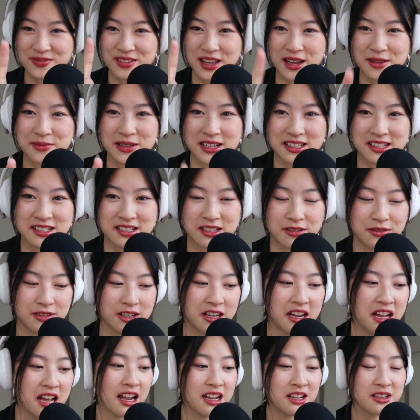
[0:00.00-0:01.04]
I beg to differ.
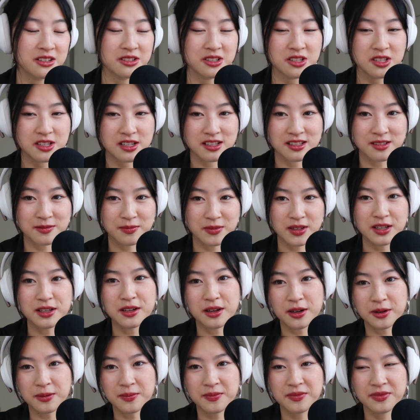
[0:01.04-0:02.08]
I used to, you
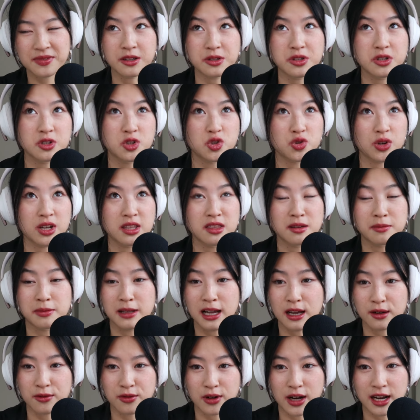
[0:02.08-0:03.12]
know, I used to drink the
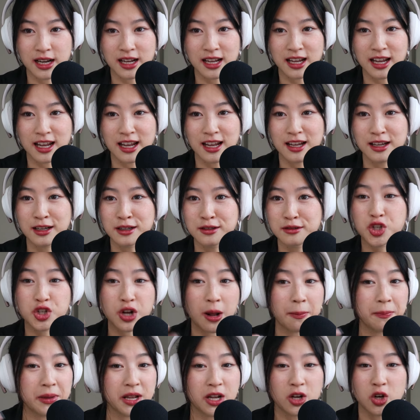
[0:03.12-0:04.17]
Black Friday
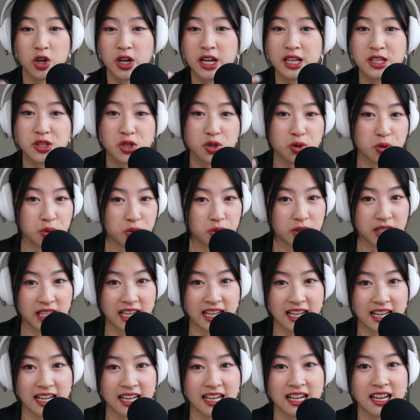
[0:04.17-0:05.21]
shopping craze Kool
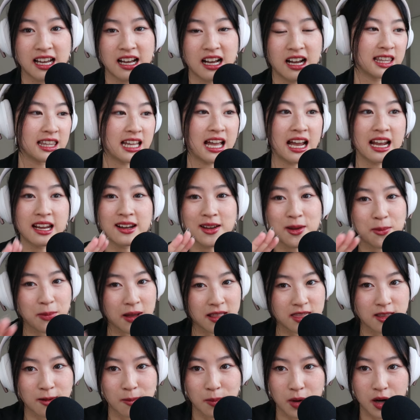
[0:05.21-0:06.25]
Aid, line up
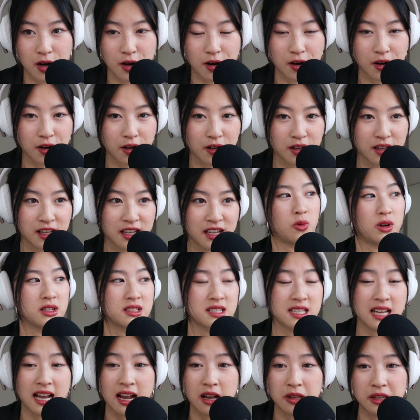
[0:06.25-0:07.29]
at the mall.
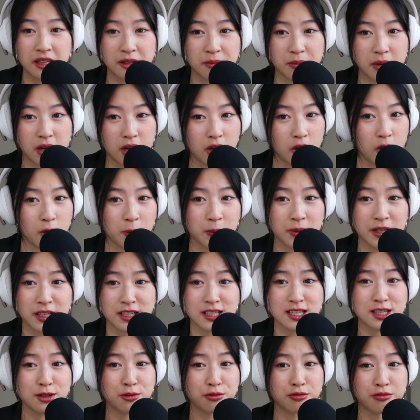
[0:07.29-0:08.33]
Once the outlet mall
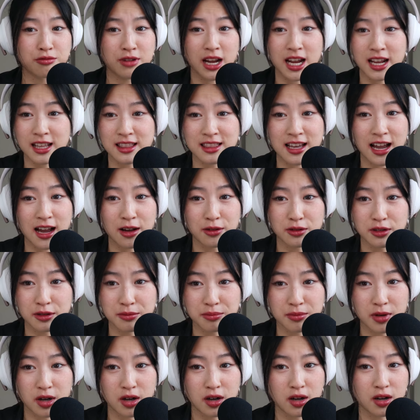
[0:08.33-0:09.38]
opens, raid the outlet
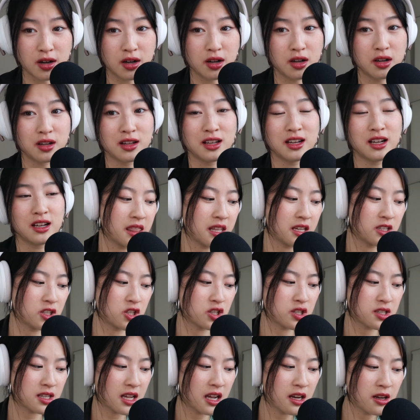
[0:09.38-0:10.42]
mall, and then
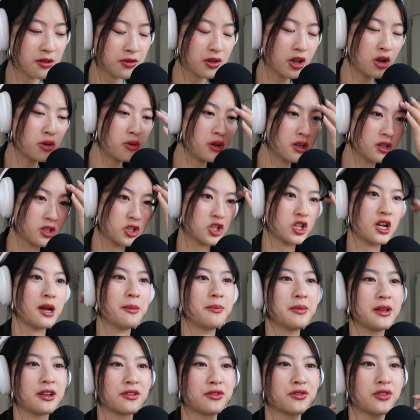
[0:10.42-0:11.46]
just kind of go on a
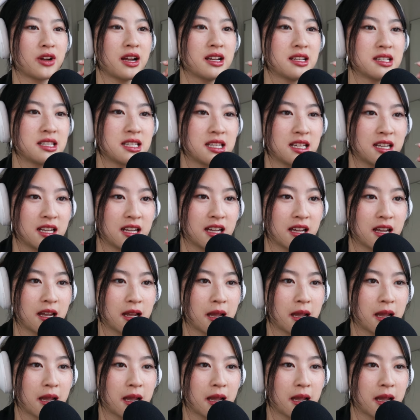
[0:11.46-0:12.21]
shopping frenzy.